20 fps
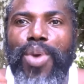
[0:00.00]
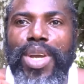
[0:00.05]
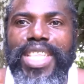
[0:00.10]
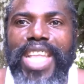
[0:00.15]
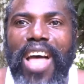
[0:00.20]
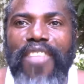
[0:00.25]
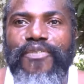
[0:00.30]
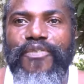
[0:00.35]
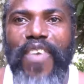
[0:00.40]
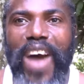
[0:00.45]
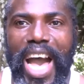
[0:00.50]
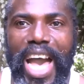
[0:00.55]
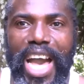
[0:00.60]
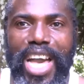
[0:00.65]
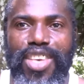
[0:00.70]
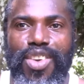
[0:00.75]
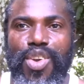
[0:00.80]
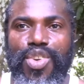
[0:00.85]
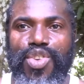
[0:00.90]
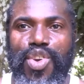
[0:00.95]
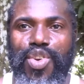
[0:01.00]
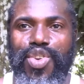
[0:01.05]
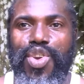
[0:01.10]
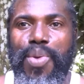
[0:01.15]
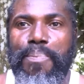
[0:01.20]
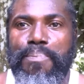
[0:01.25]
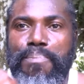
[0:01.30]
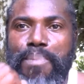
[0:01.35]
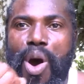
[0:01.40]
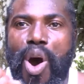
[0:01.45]
with that fire. You, you, you
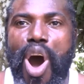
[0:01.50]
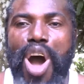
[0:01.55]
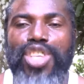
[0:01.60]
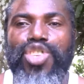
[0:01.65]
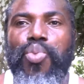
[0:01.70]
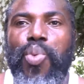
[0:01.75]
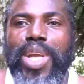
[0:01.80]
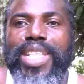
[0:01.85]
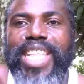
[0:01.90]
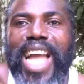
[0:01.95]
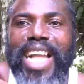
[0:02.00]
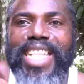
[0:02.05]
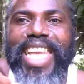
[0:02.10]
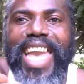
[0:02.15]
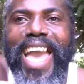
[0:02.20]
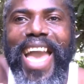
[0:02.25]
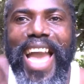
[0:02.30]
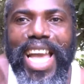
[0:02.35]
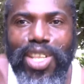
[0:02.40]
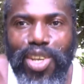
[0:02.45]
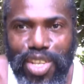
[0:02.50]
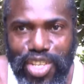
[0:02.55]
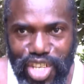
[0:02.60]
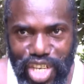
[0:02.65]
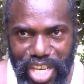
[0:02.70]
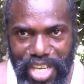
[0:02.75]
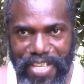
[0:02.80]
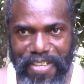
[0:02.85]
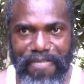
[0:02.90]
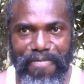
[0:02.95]
merge with that energy.